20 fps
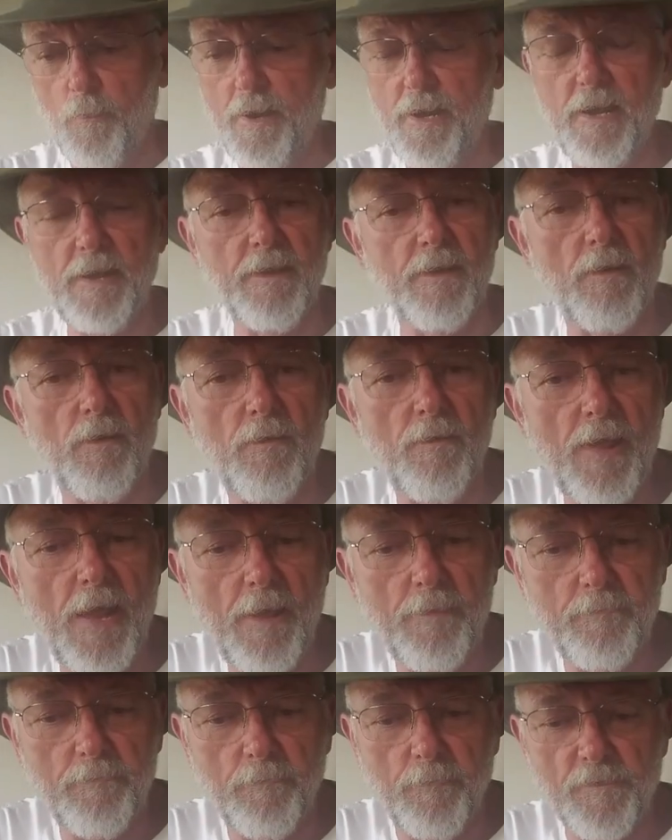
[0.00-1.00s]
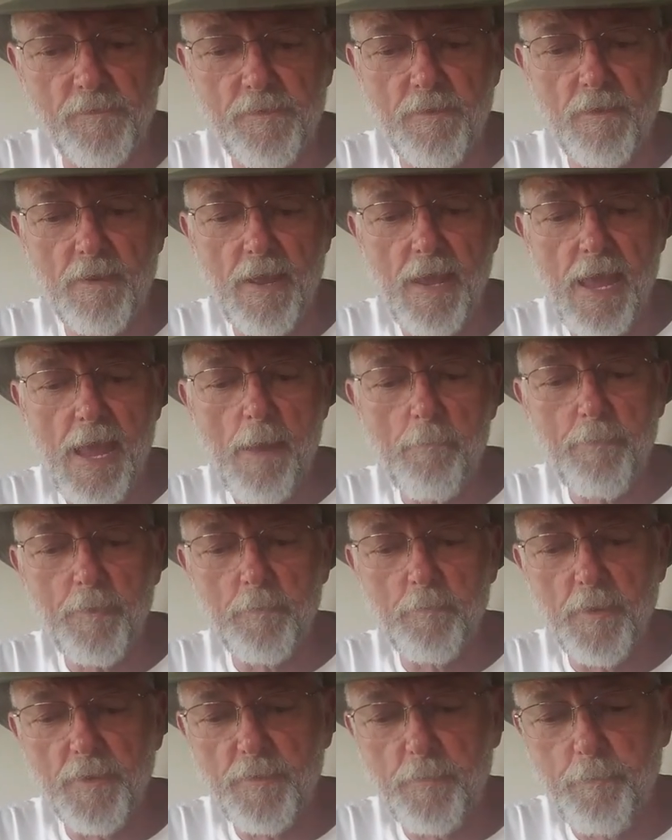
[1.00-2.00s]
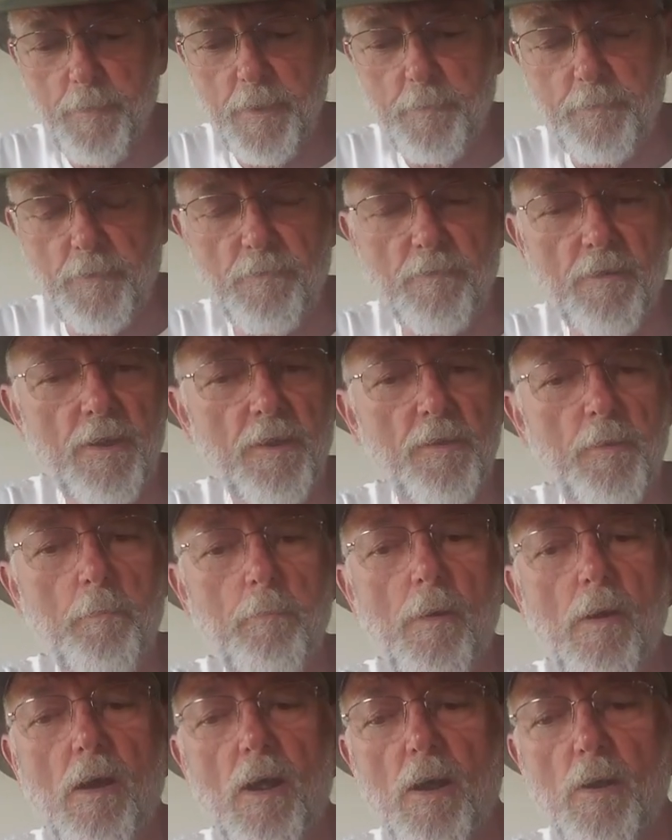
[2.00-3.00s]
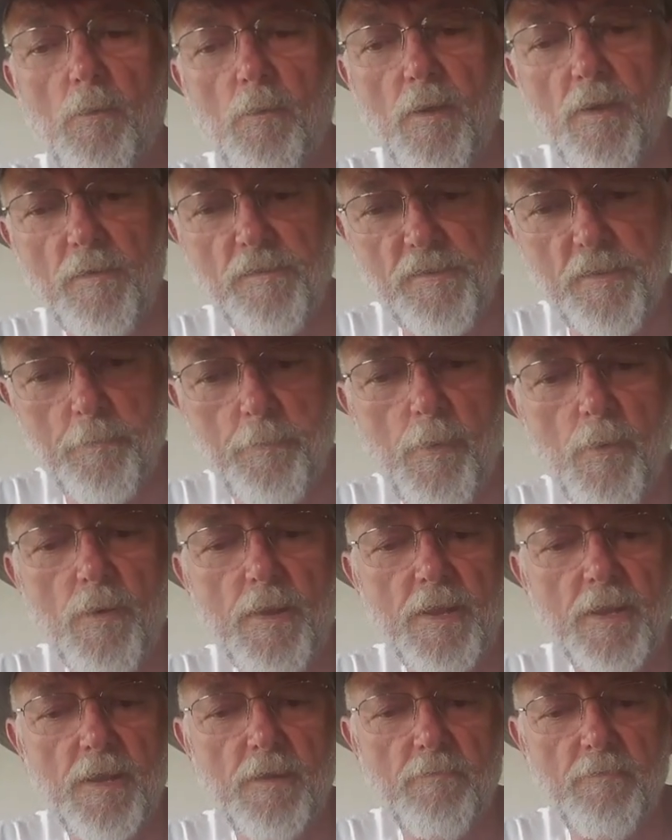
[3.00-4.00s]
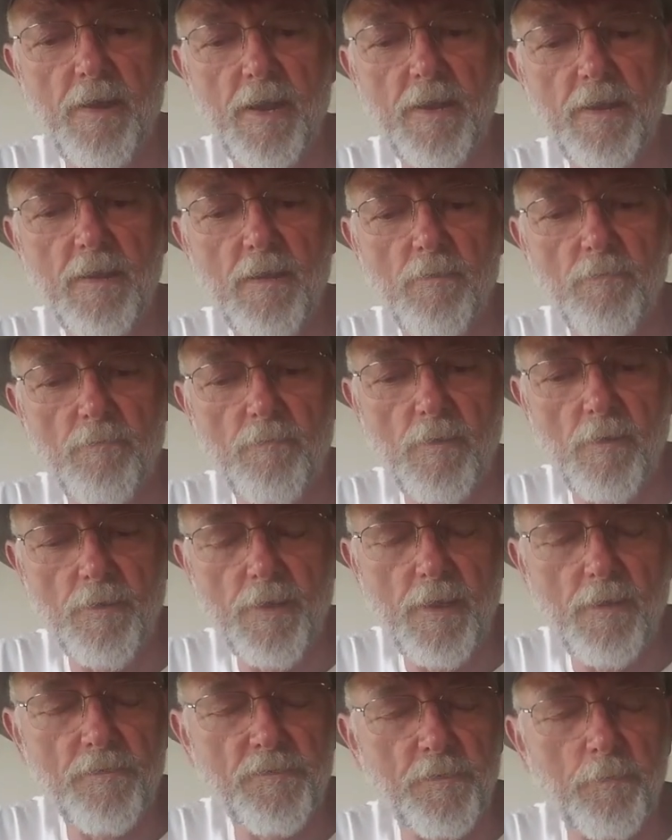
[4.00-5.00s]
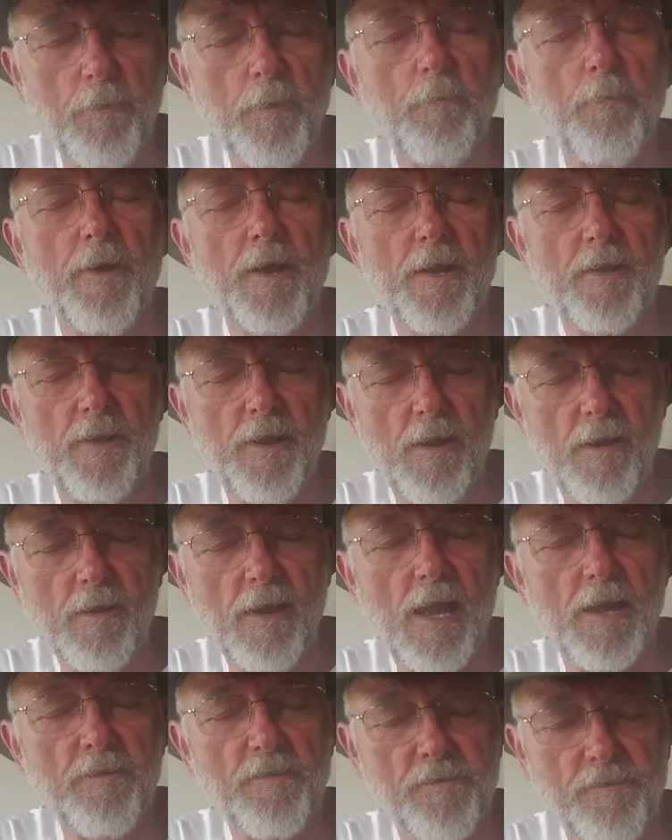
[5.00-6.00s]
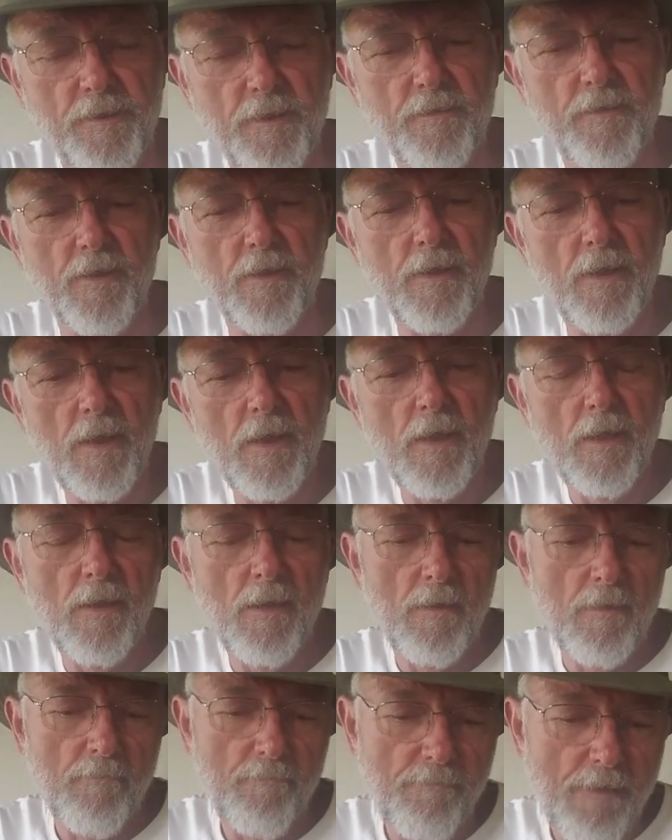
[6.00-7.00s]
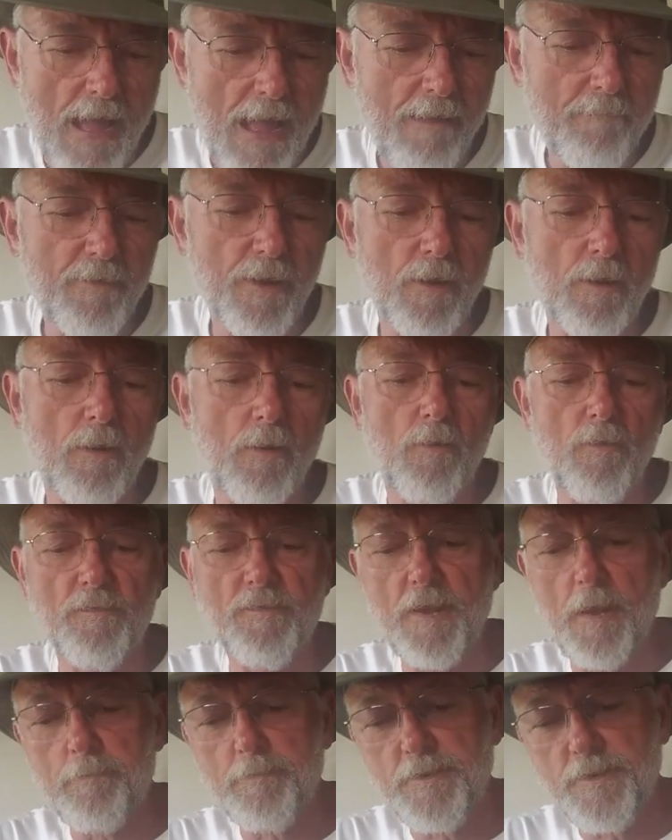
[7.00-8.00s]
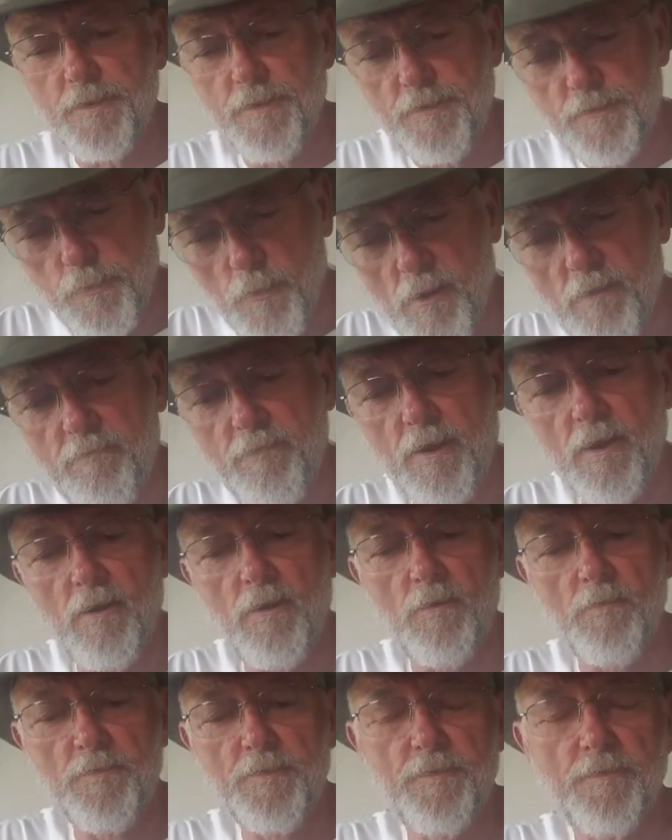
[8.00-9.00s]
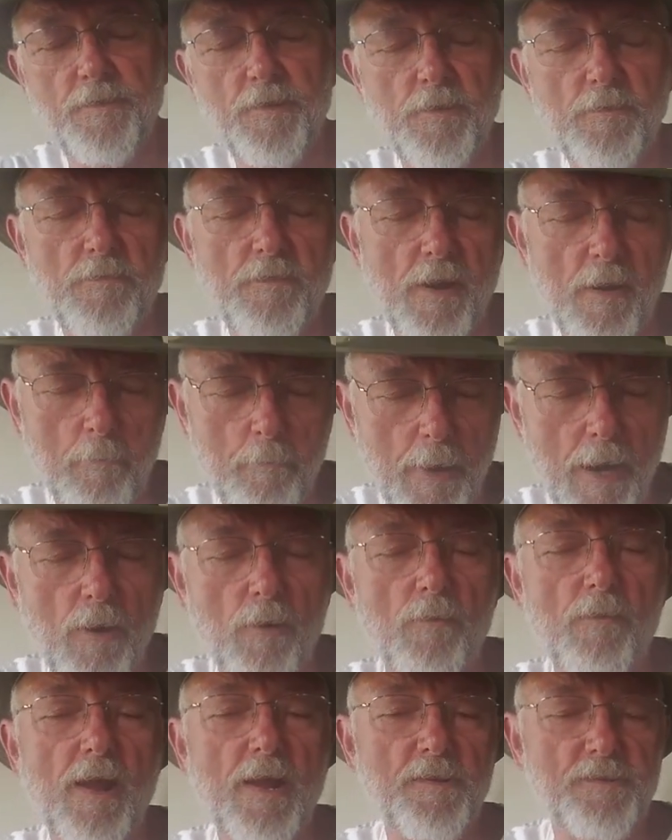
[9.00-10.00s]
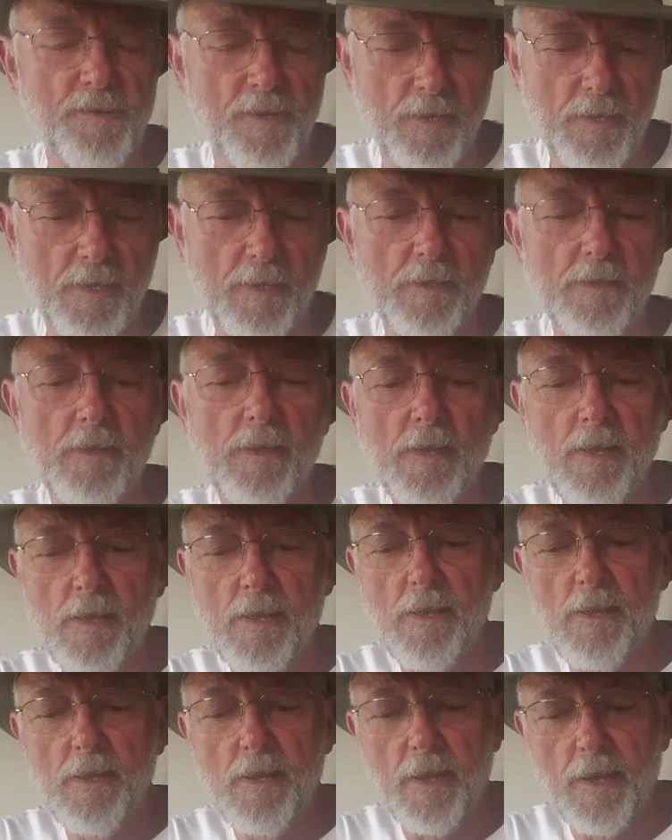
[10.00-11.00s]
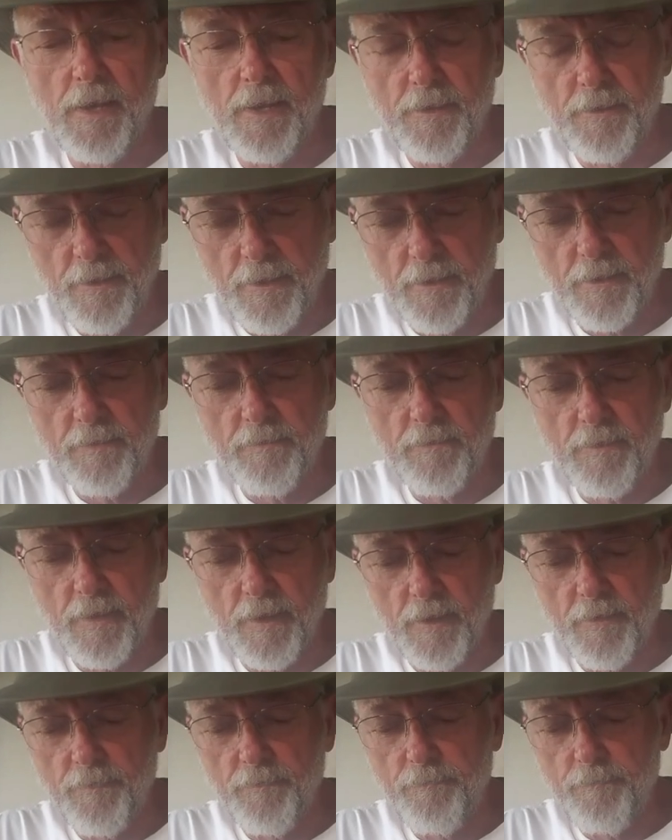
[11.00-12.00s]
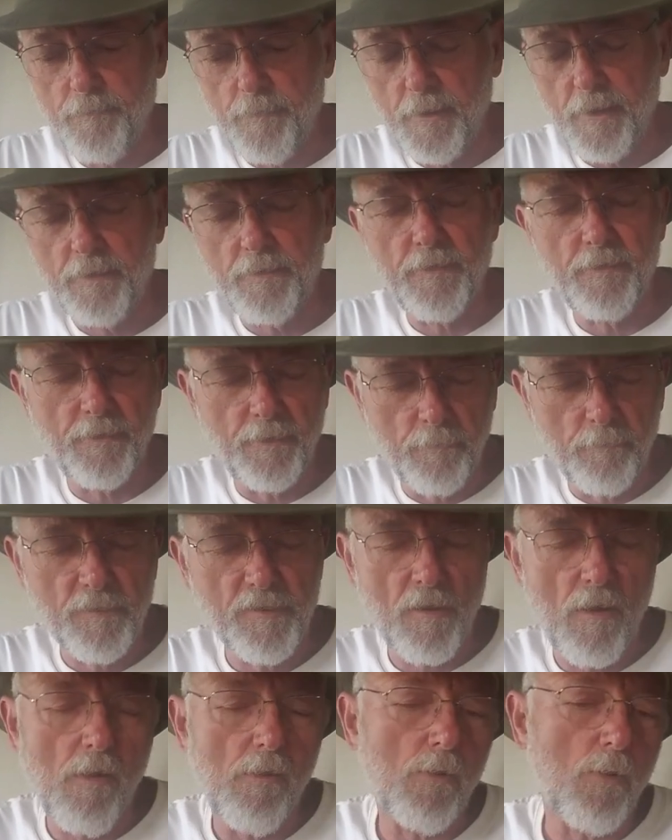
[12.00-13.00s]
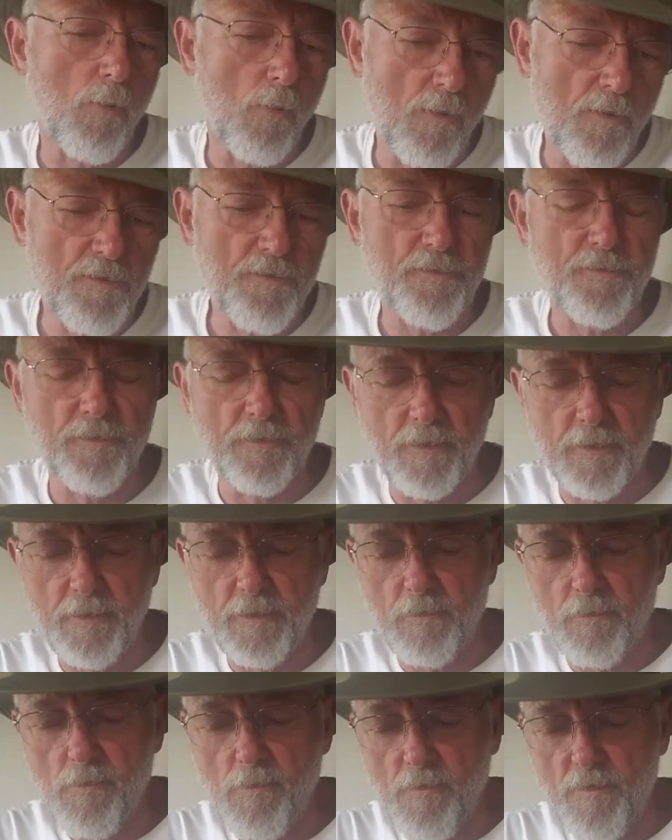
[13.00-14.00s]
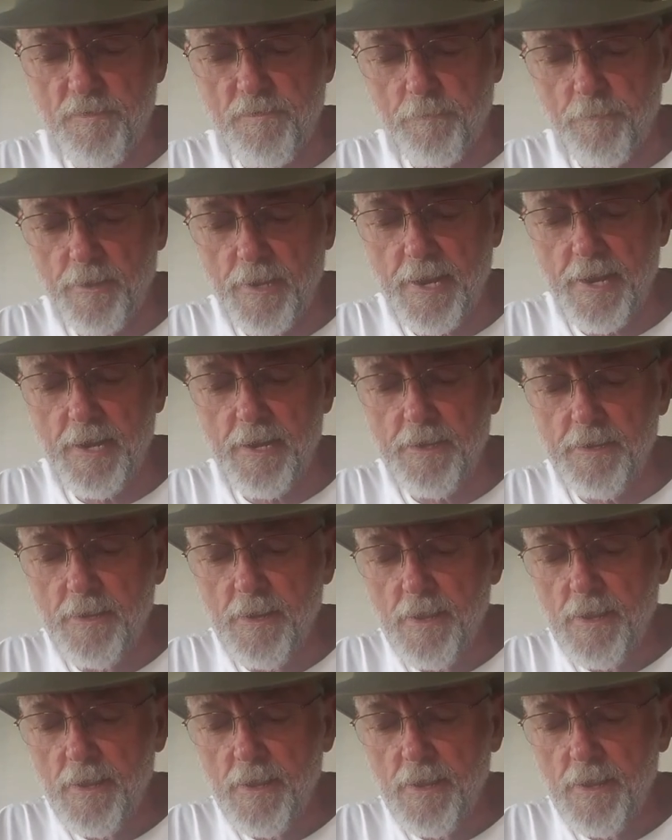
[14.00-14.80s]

didn't know that was going to happen, but the people running the park were supporting that rodeo. So we went in there and got to see the 5-year-olds up to the 12-year-olds do their barrel racing, and it was all horse related